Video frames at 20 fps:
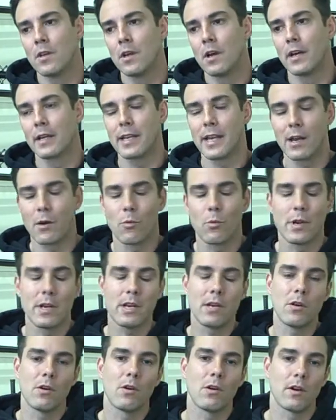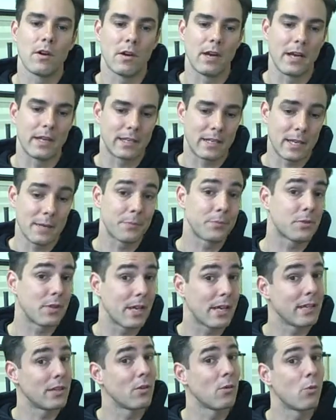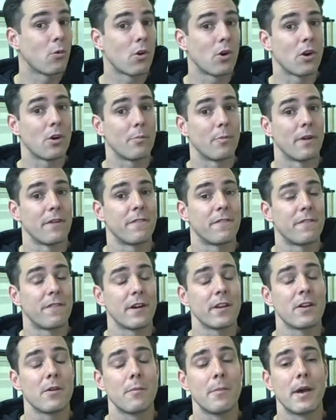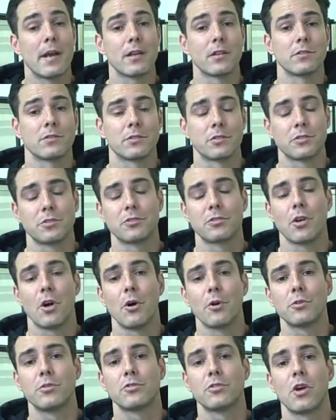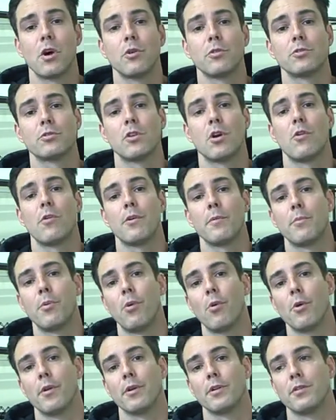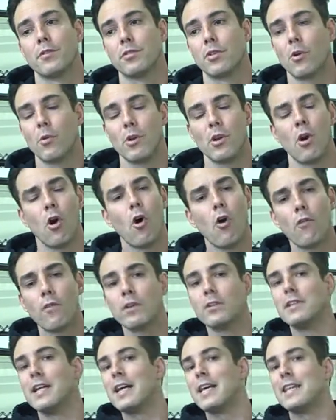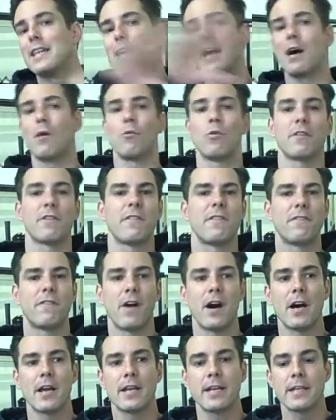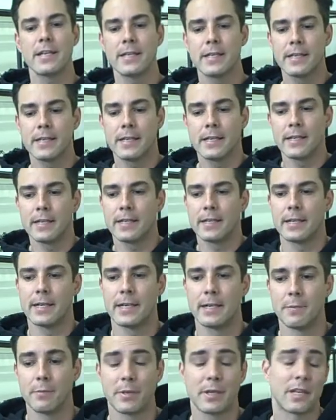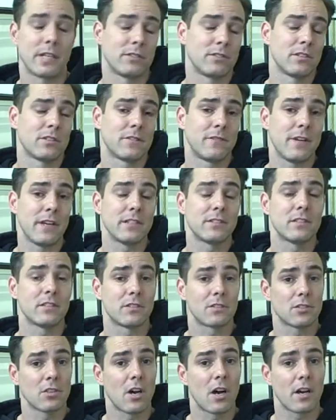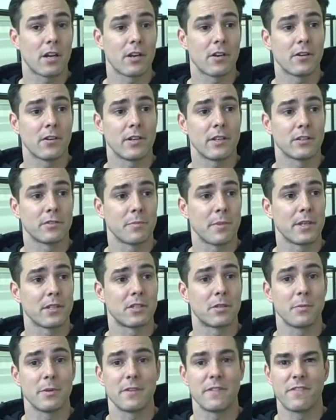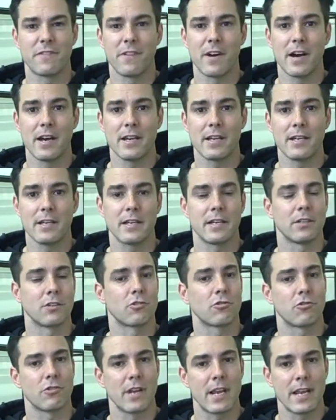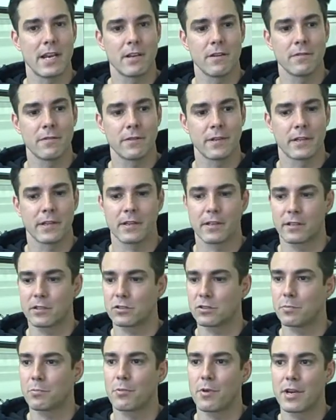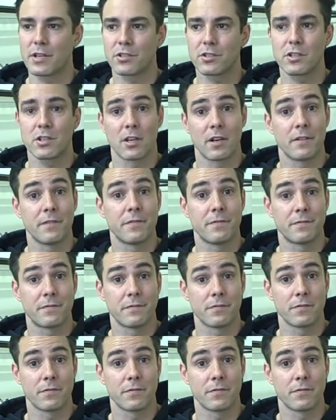again, I keep saying the word, but fundamentals are so important. So we overlay that with fun, because let's face it, soccer is meant to be fun and creative and an expression of